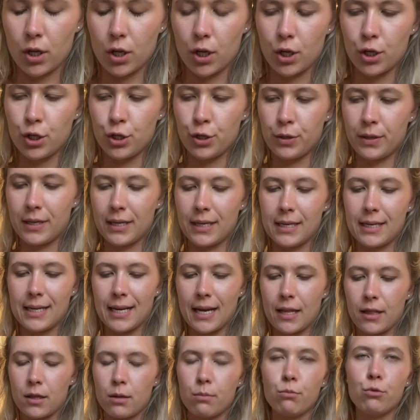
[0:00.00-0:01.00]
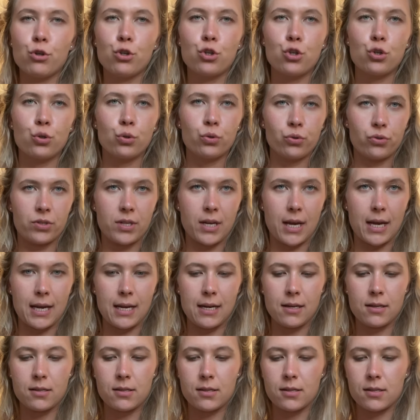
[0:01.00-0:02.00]
You can get the medjool
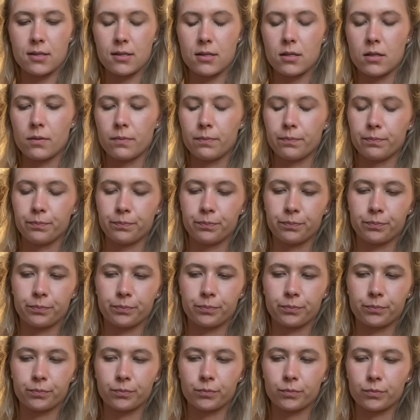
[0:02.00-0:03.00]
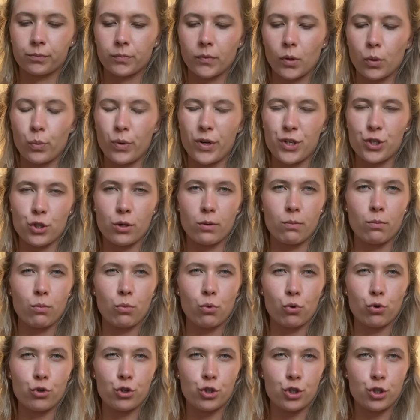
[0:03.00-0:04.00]
dates, which are
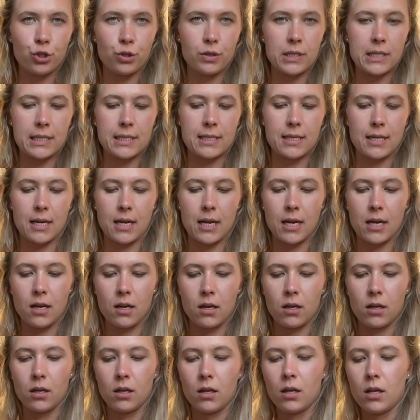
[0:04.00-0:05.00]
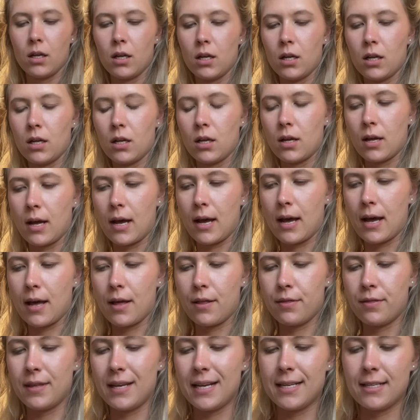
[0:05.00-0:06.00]
more juicy.
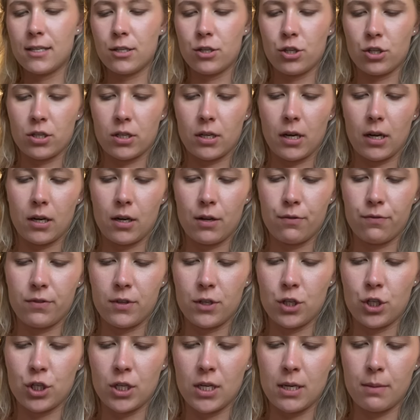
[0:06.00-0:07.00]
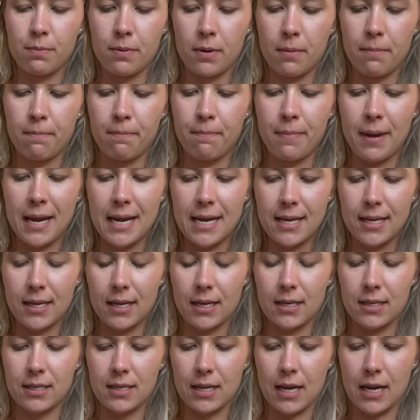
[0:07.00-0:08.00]
These are just kind of the cheaper
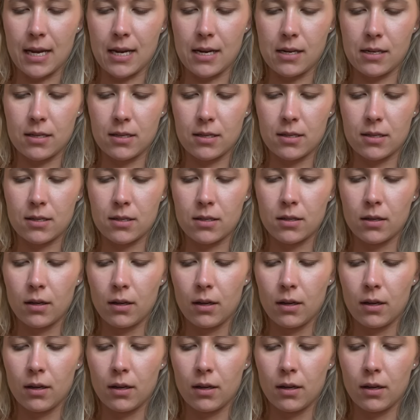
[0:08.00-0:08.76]
baking dates.